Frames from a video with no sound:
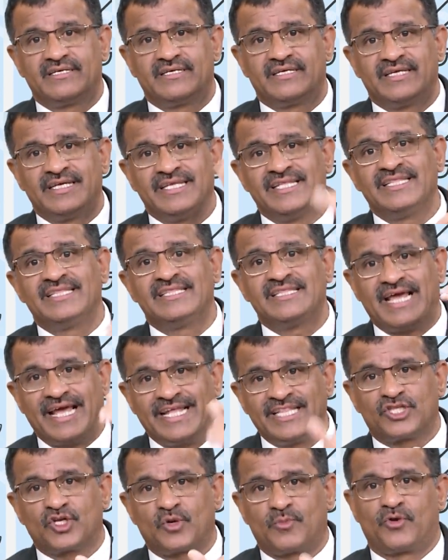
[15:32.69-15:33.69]
in
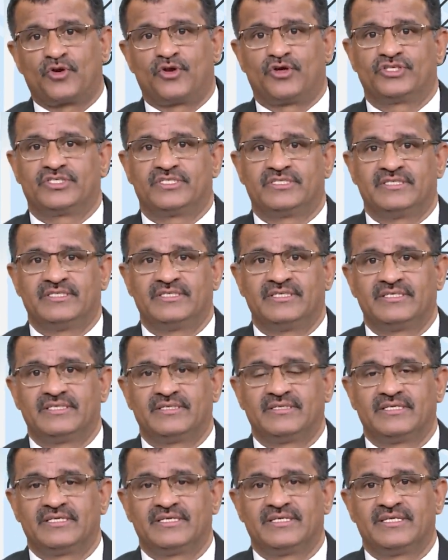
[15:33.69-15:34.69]
anthropology
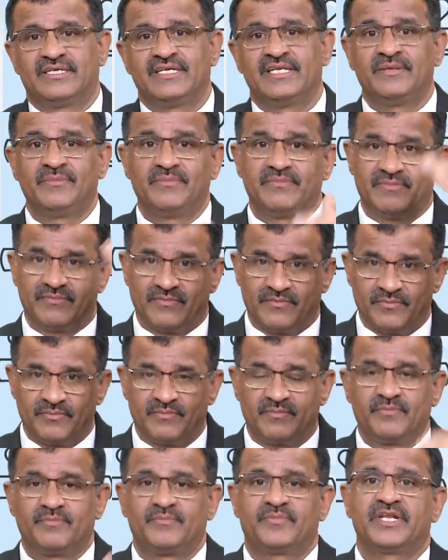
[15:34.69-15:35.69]
in
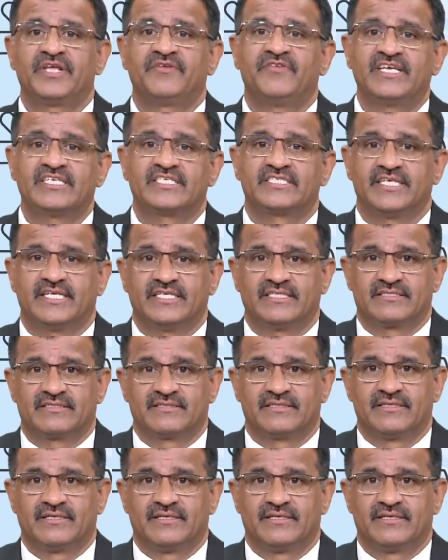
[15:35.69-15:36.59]
previous days,